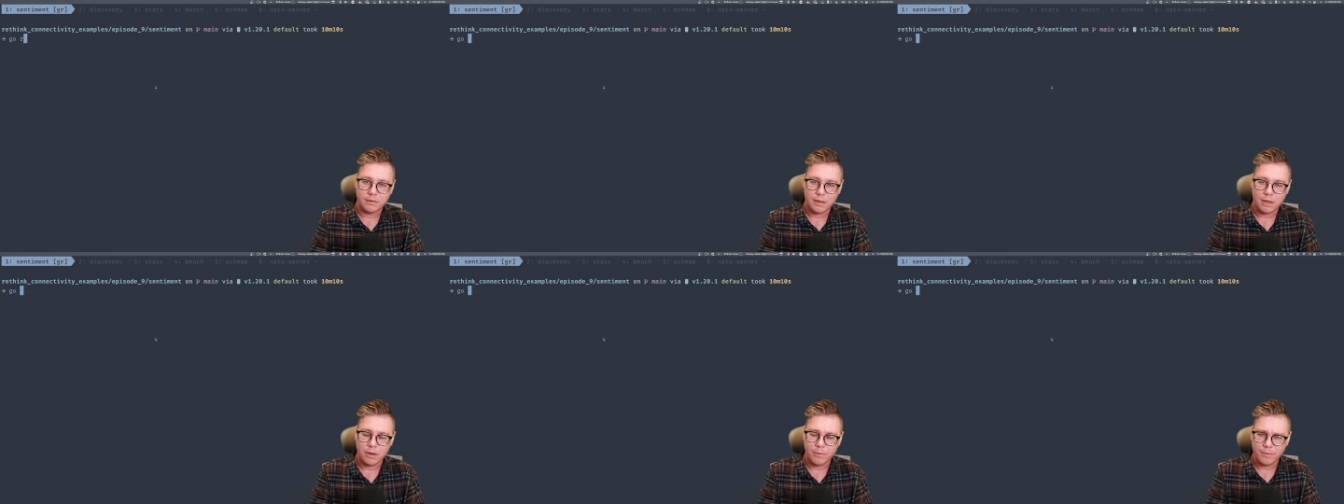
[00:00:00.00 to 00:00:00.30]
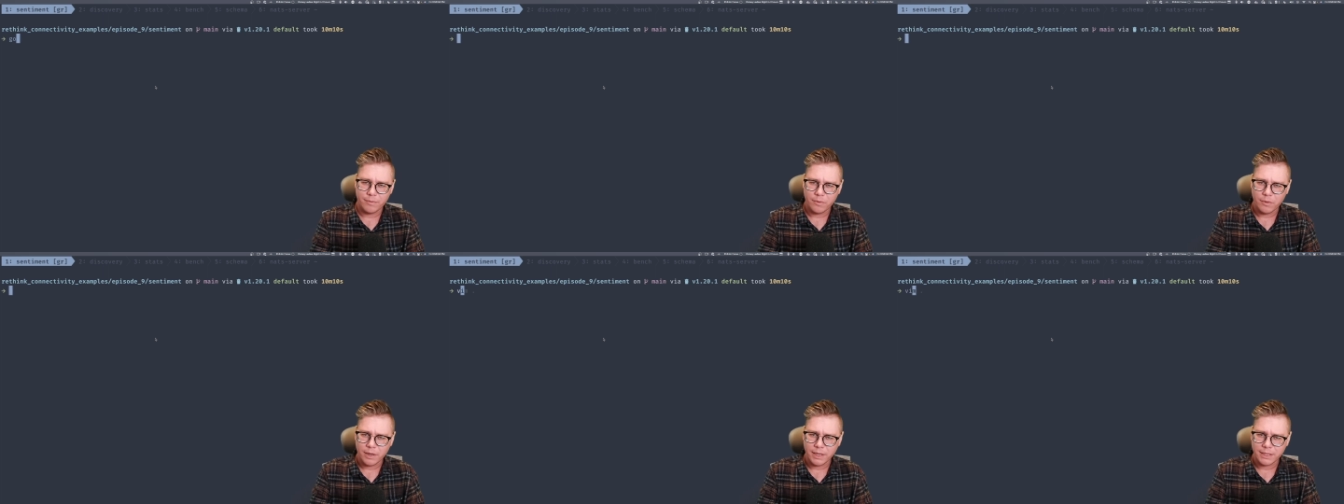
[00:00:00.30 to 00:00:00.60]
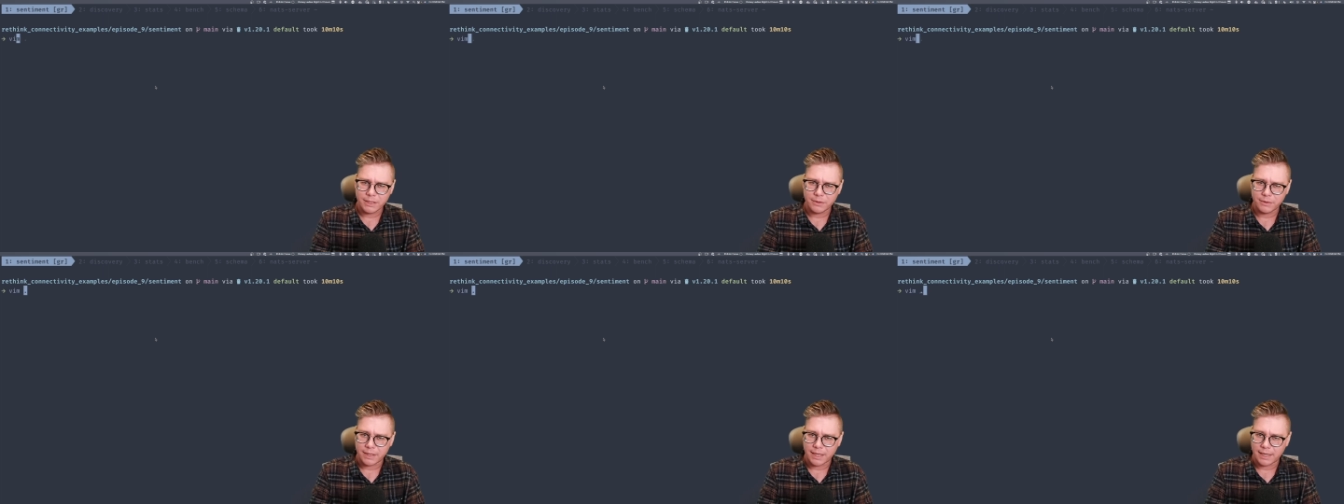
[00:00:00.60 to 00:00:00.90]
Oh, before
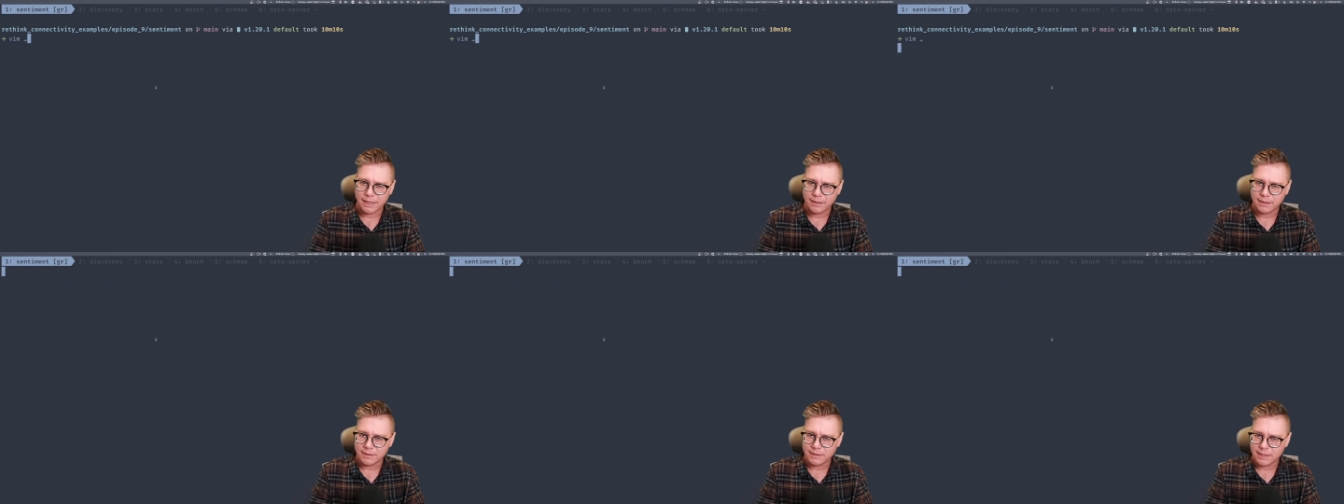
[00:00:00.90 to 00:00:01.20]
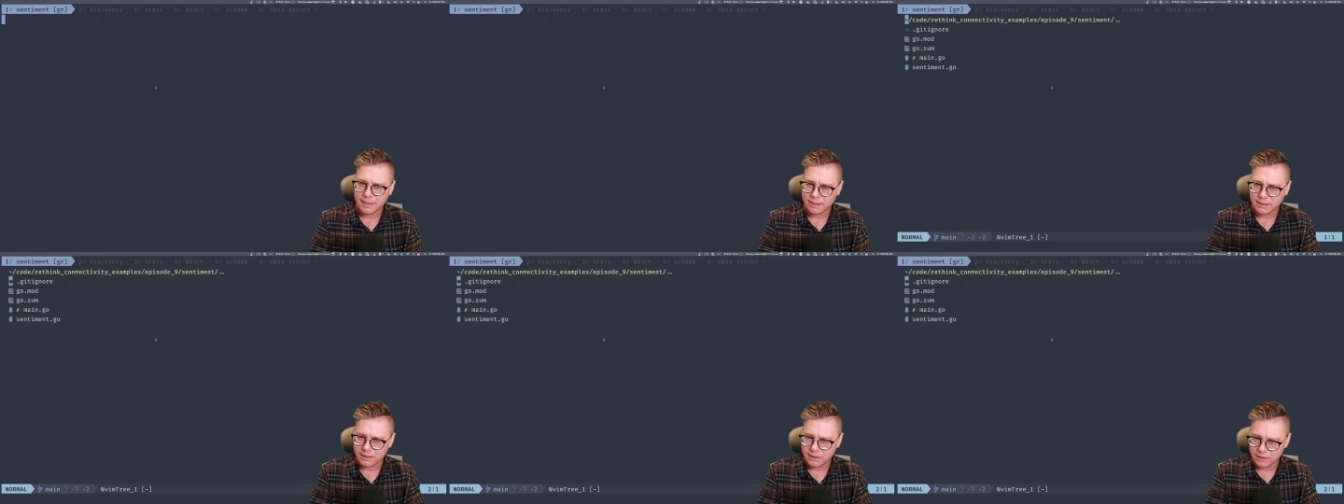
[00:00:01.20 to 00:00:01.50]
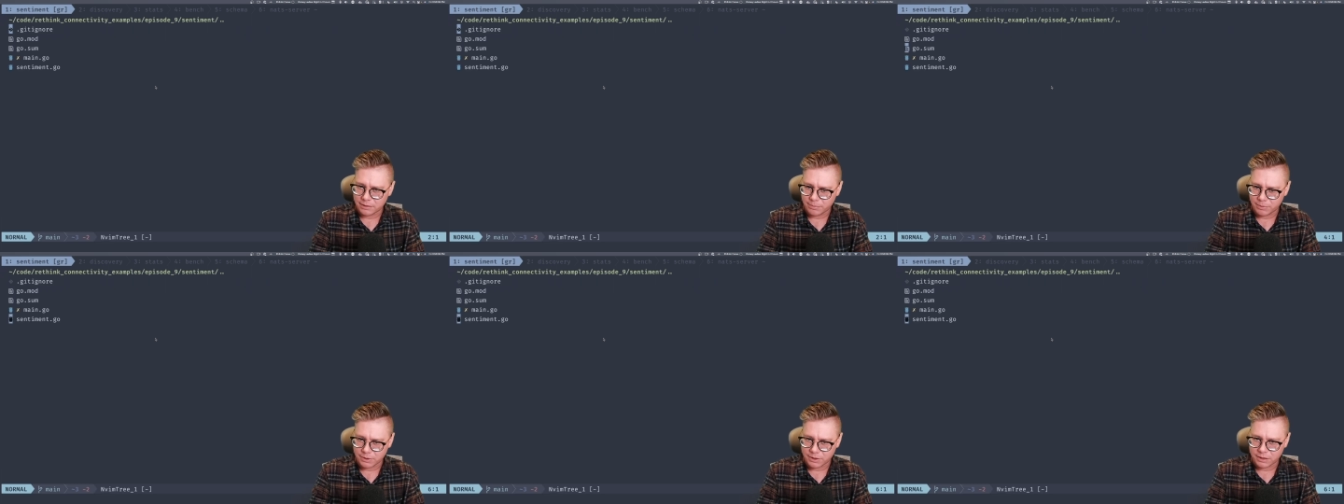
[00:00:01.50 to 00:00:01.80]
I do that, let's actually
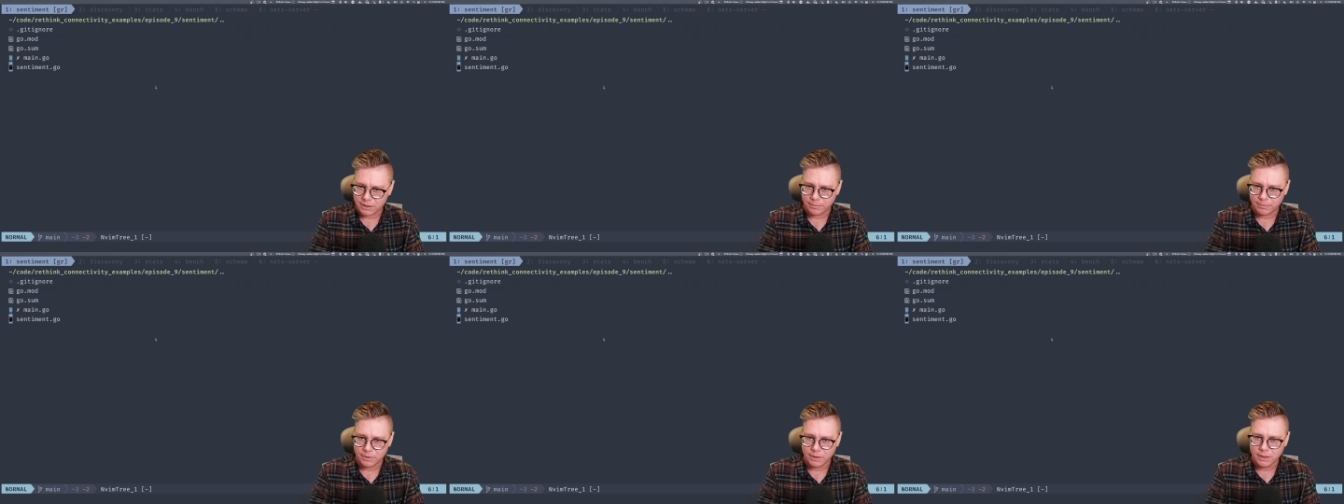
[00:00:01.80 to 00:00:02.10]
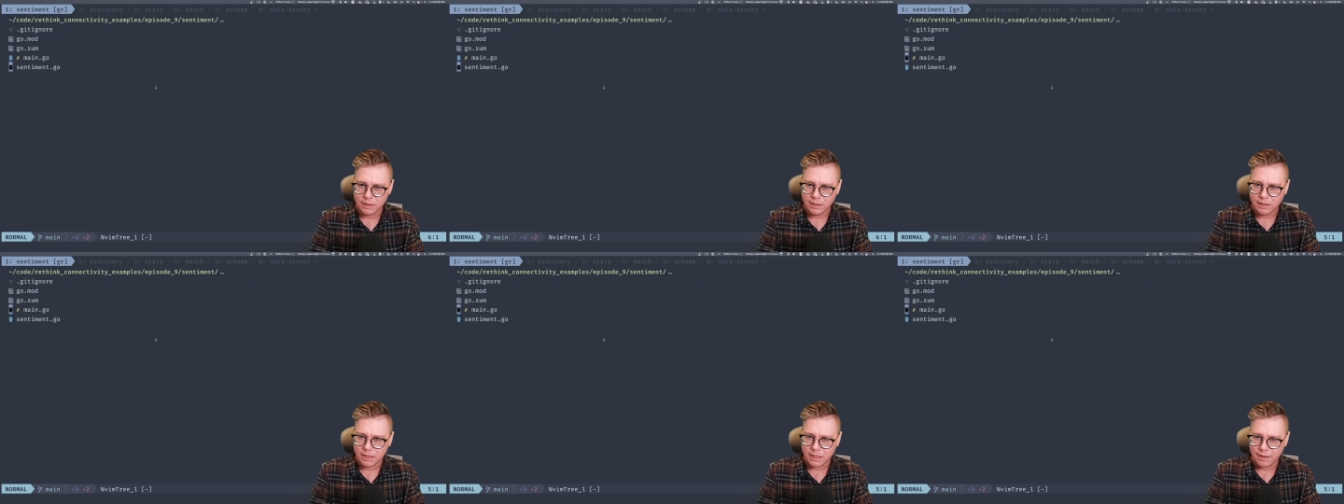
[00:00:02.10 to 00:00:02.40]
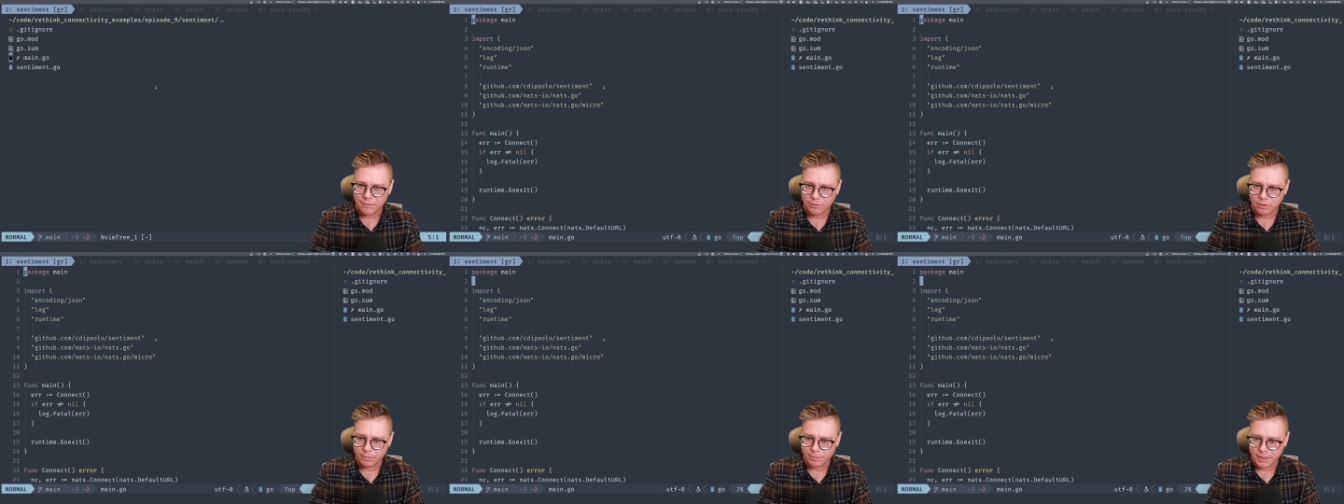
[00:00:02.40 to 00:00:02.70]
just put some
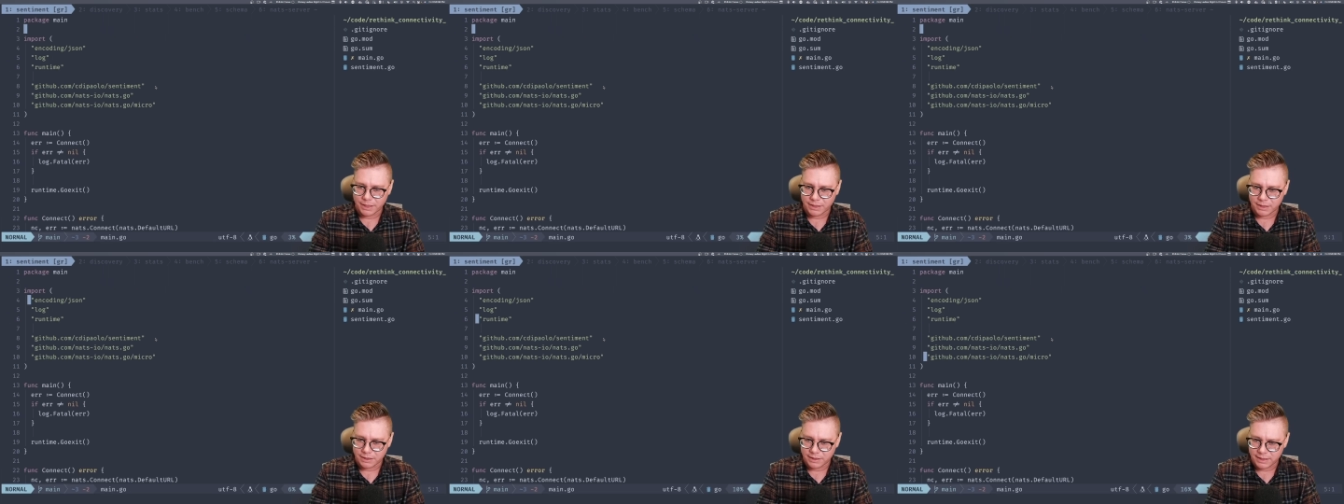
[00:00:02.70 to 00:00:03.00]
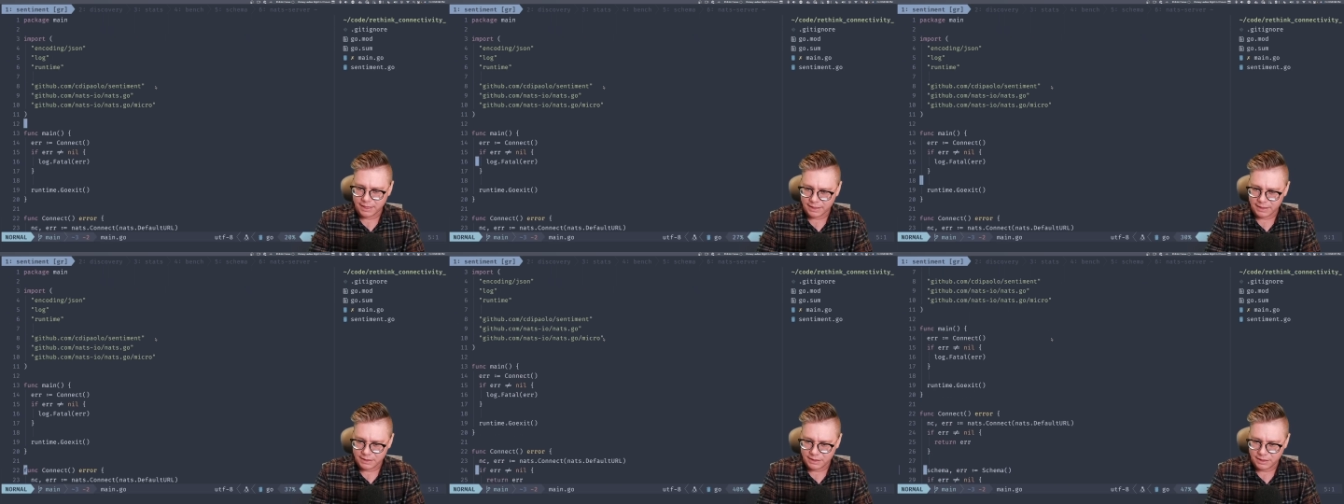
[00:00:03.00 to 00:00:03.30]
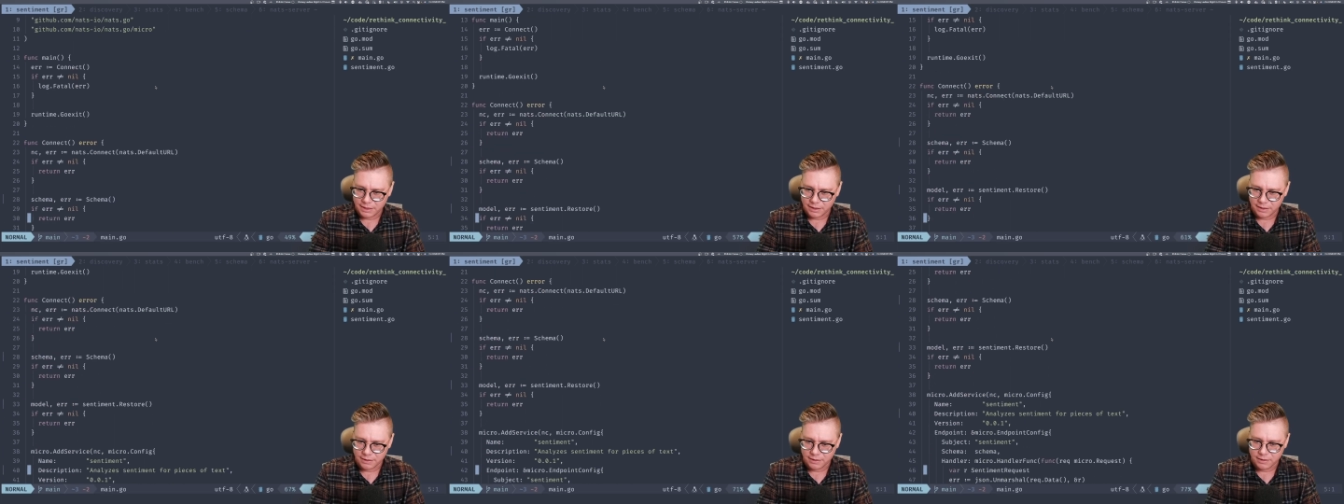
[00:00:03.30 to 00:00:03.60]
confirmation
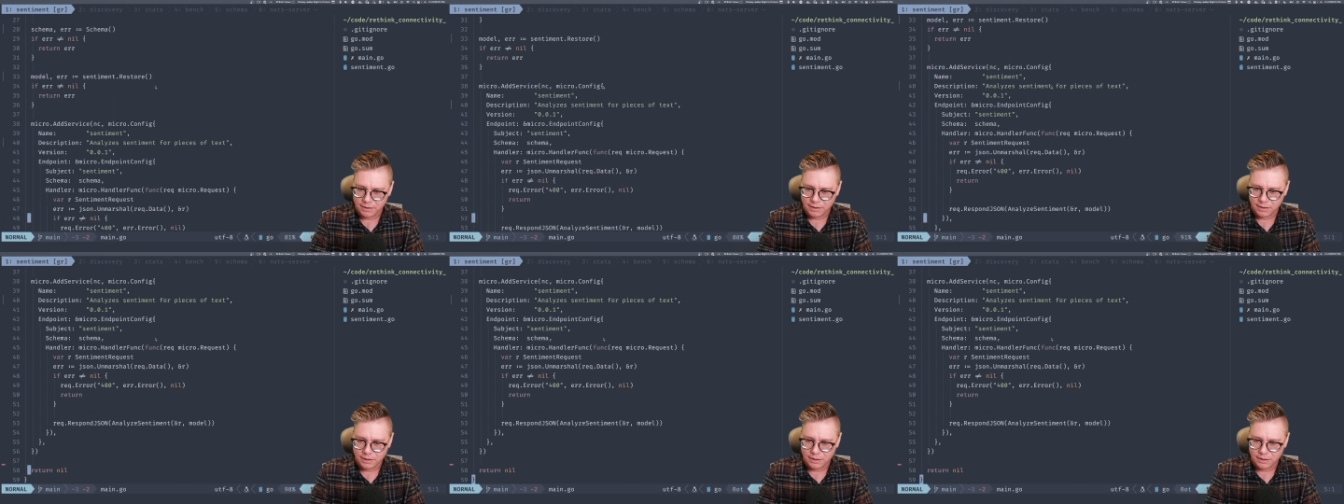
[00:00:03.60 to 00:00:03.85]
text here.